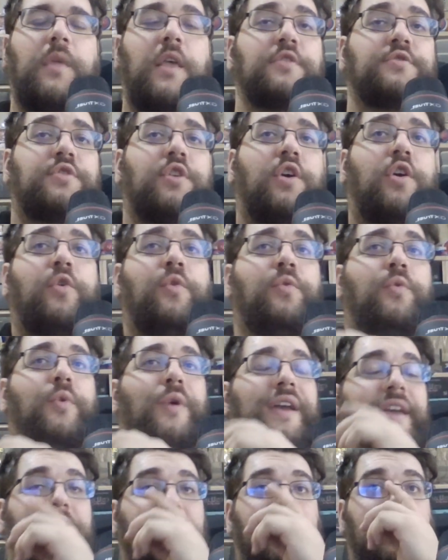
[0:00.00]
So
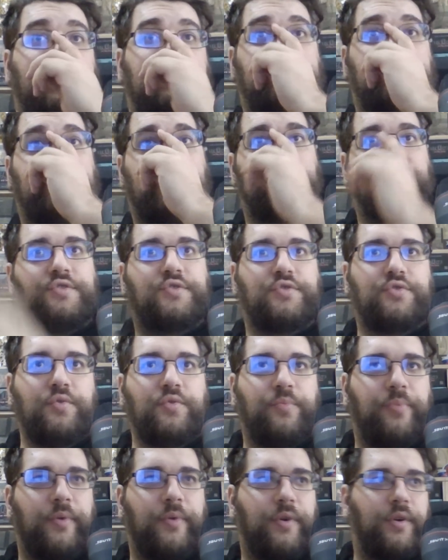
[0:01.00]
it's
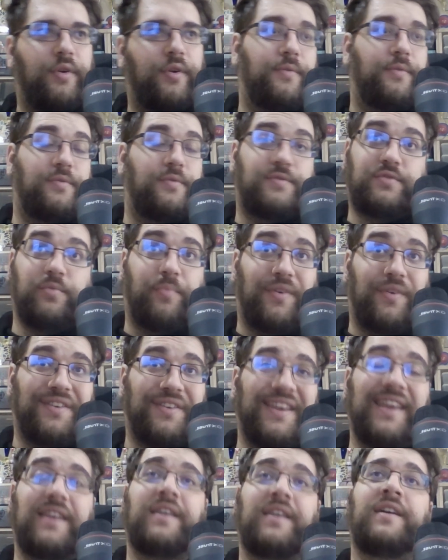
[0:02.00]
super, super
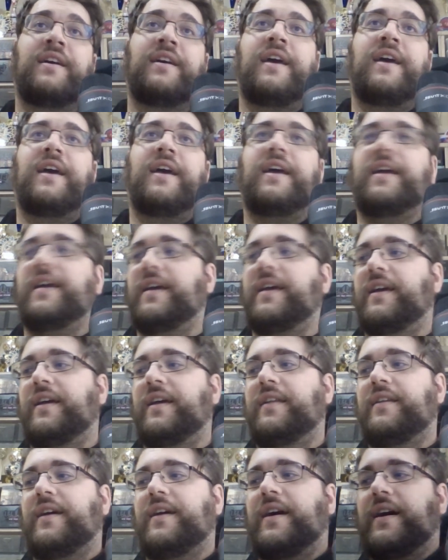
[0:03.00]
thin.
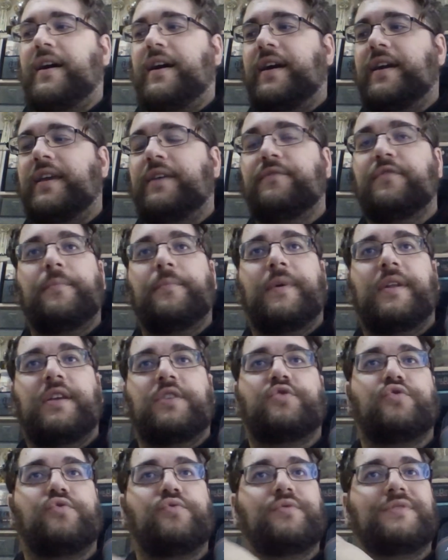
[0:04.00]
And I even
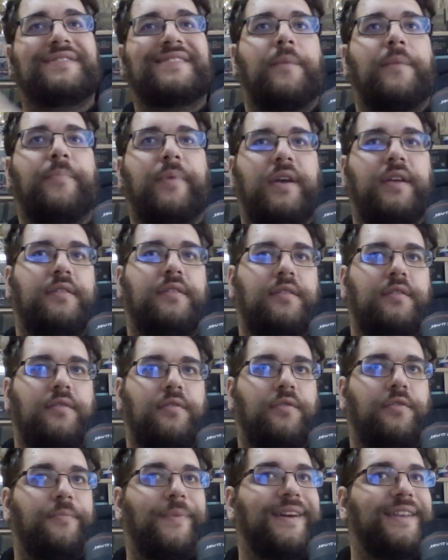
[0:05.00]
managed to snap it
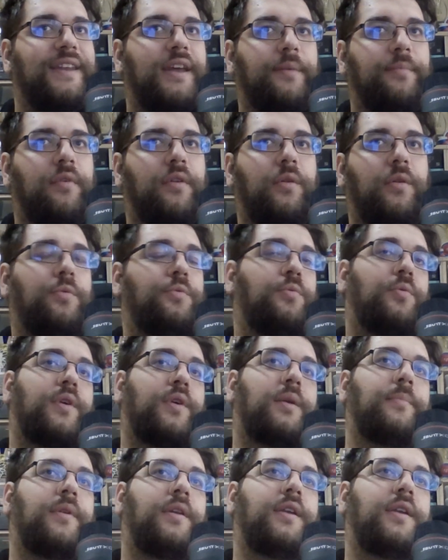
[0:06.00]
on my table
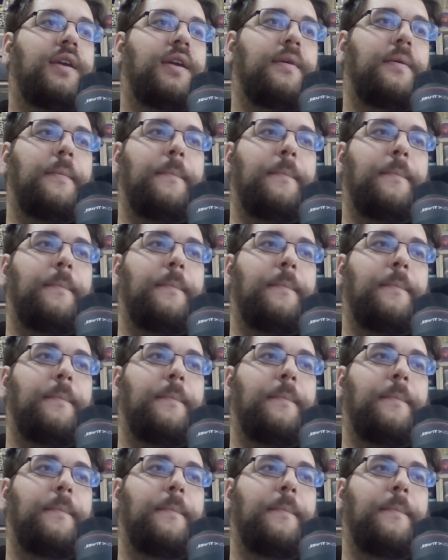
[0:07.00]
during building.